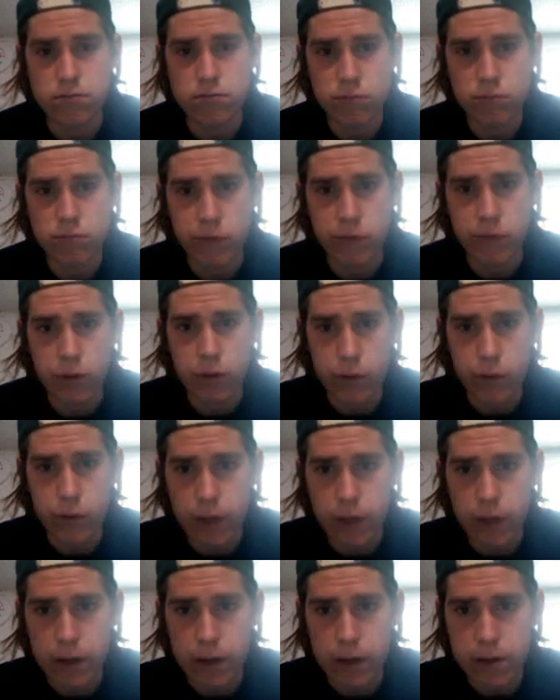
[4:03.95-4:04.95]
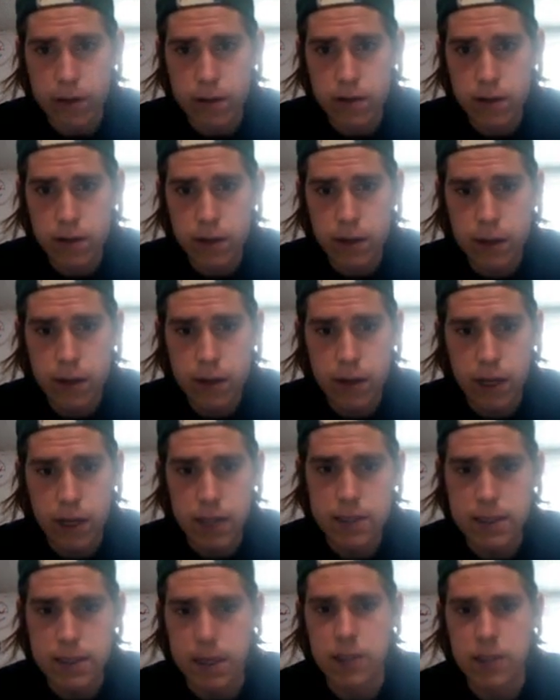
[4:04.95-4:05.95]
if you don't know what that is,
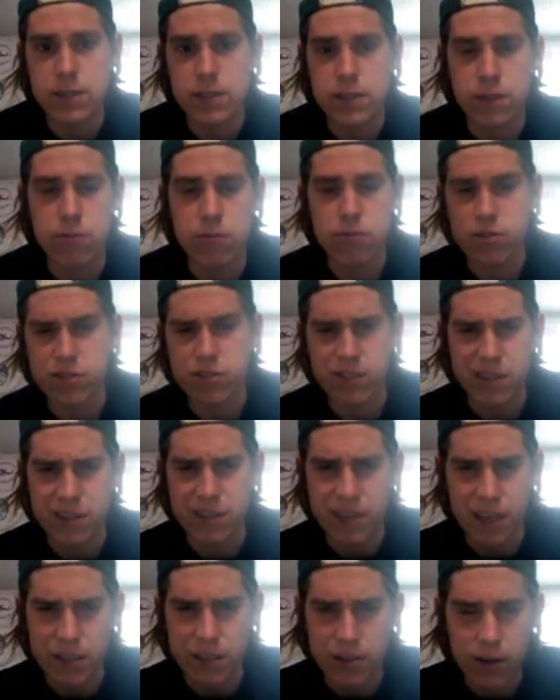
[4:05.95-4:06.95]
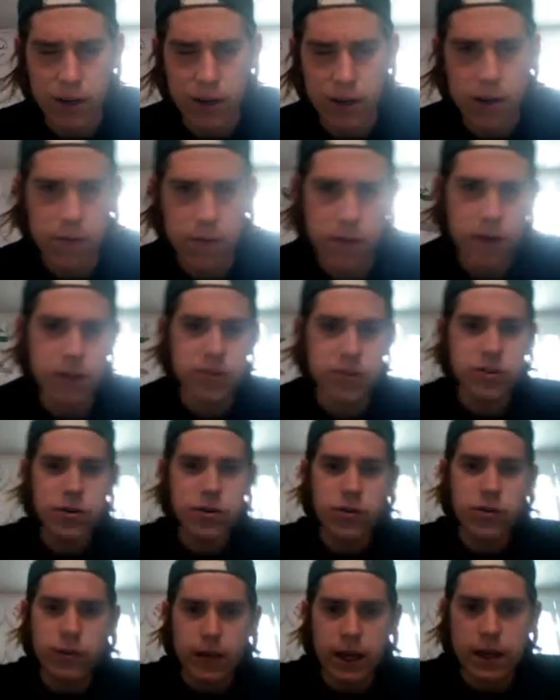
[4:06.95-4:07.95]
it's not just just a taser gun, but just
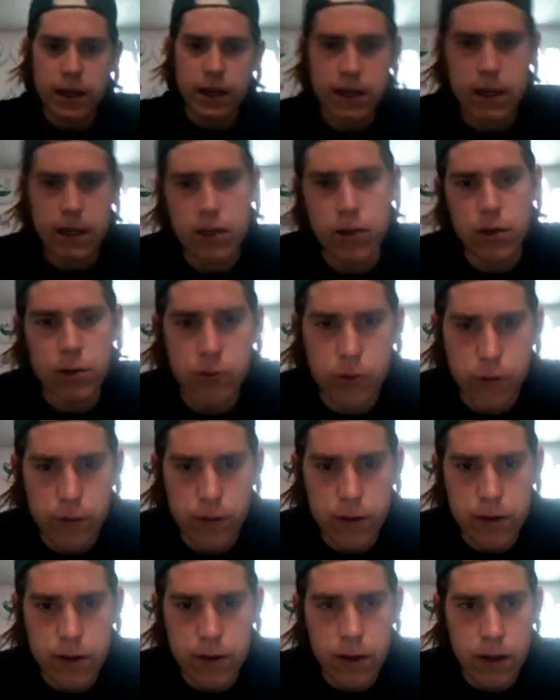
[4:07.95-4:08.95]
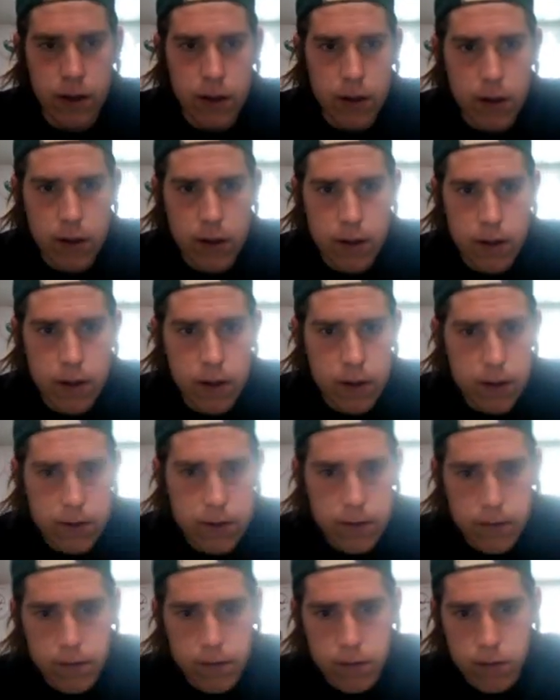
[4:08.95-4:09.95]
go online, like YouTube it.
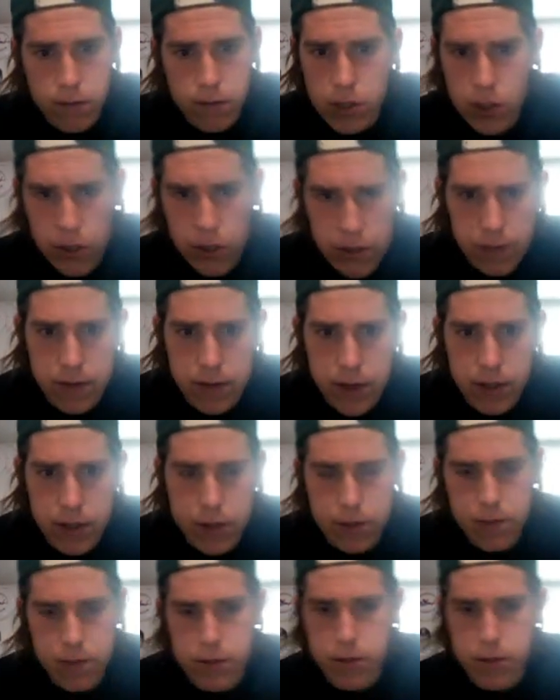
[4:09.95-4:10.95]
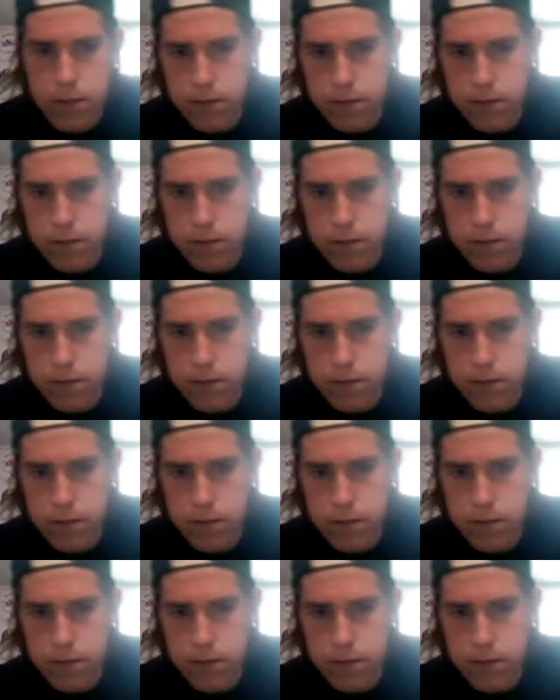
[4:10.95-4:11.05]
There's videos of